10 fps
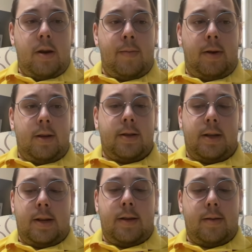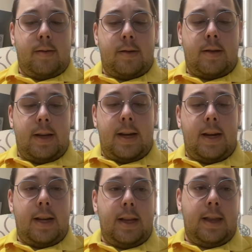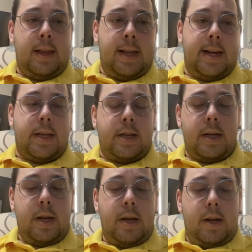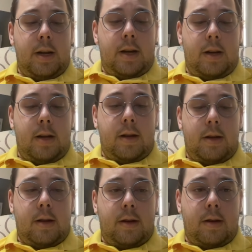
I'm also going to say let box.